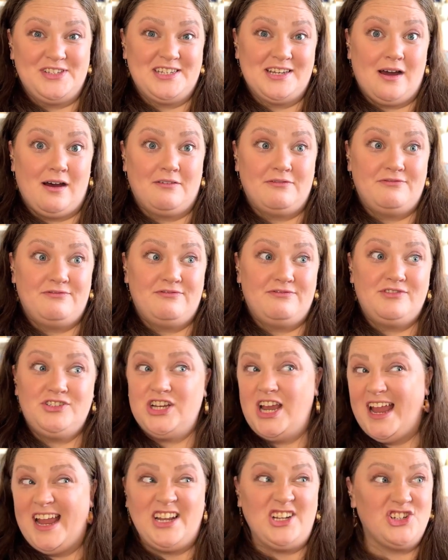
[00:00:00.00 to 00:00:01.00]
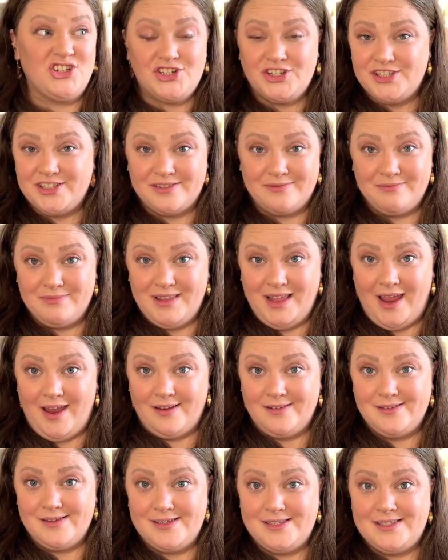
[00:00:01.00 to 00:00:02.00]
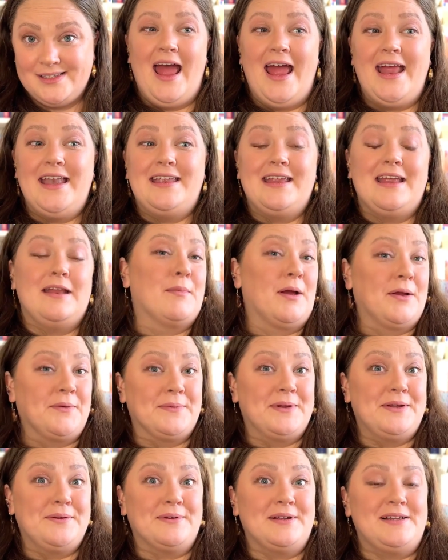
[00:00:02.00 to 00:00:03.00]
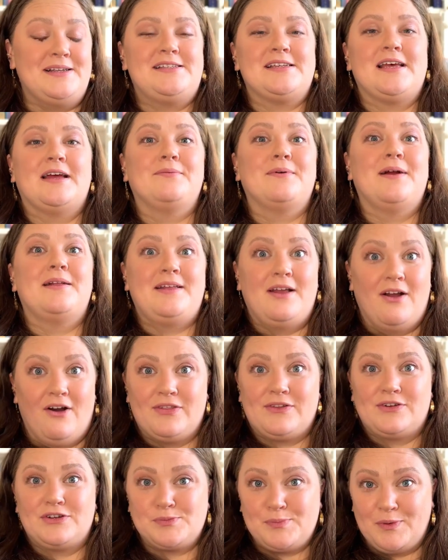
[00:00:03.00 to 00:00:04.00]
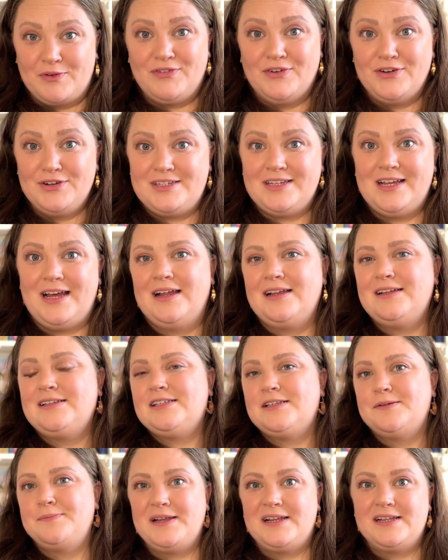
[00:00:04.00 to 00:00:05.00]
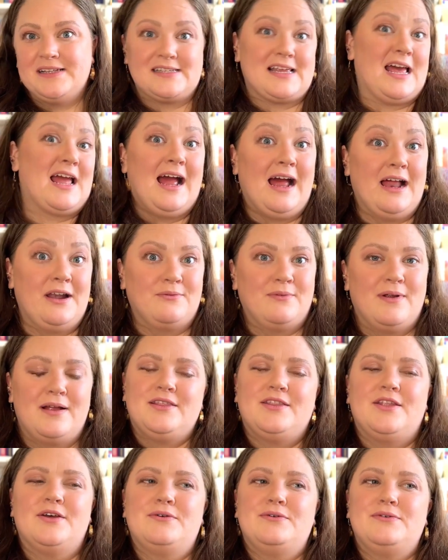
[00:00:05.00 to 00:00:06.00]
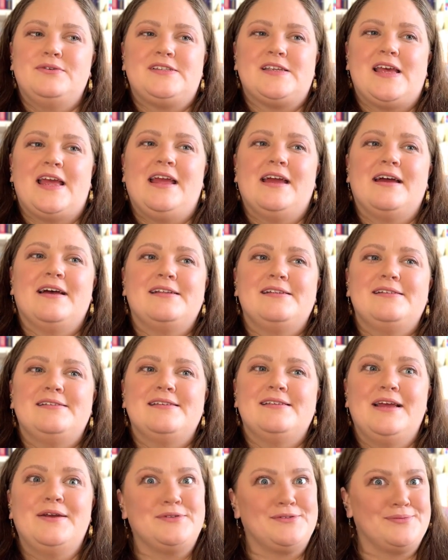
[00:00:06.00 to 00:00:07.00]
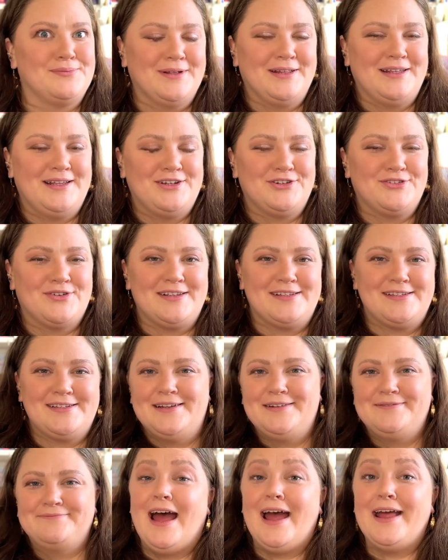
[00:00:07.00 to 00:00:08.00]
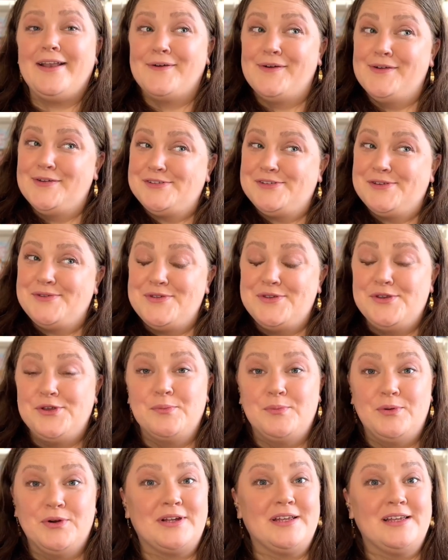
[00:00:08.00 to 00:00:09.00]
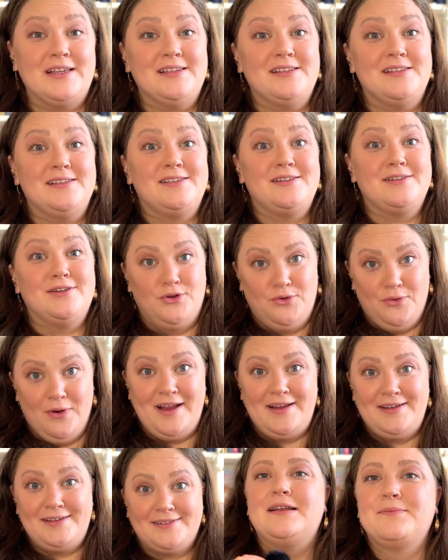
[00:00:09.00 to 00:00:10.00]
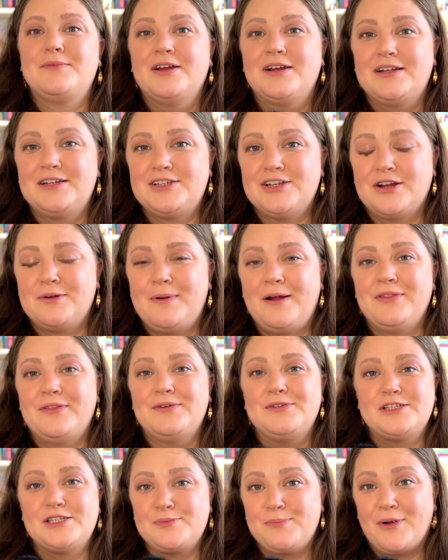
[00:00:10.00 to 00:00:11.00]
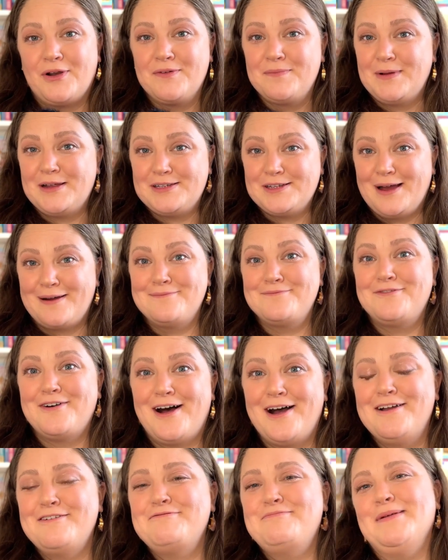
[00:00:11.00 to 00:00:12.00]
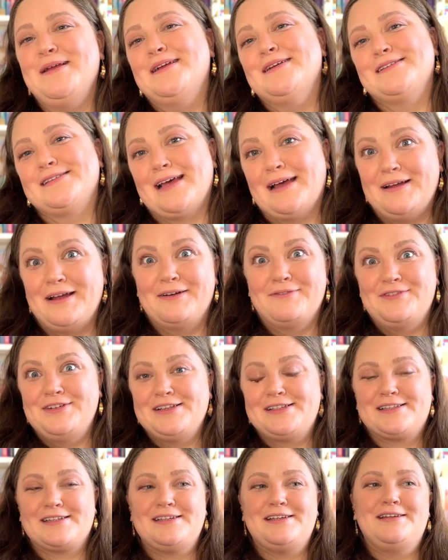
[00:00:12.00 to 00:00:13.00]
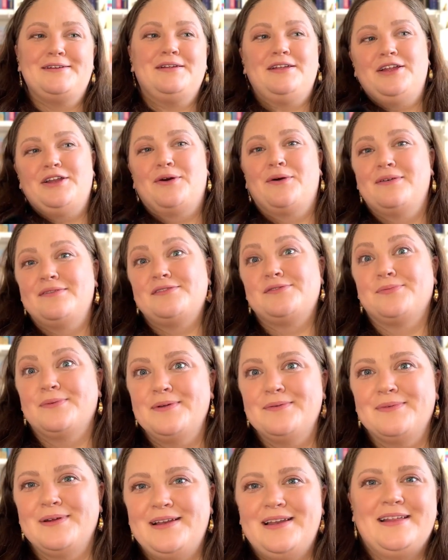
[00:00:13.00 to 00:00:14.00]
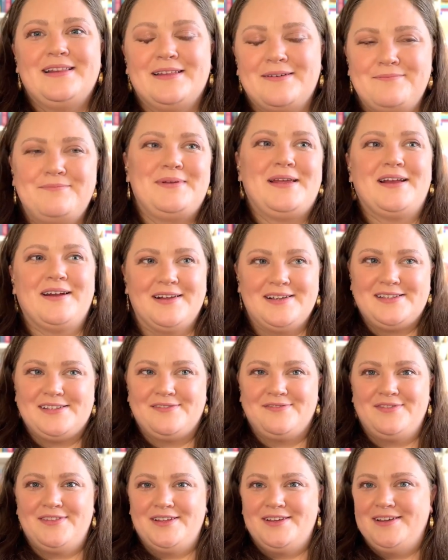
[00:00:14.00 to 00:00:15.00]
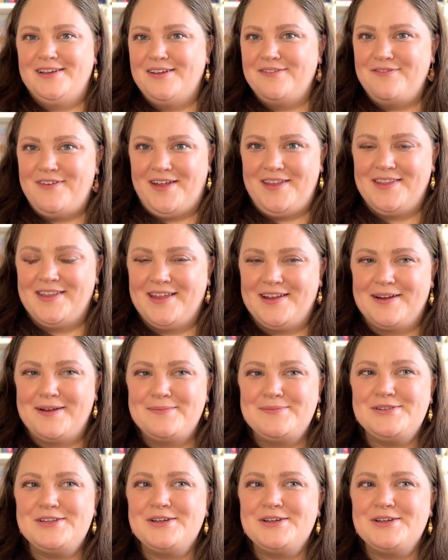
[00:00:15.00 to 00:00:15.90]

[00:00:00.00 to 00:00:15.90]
stuff, changed some things. And in my rereads, I read the author's preferred text because I hadn't read those and it was really interesting. And also the new book is great. And I'm not going to talk about those as part of my top 5 because I obviously, I was rereading them because of the event that I'm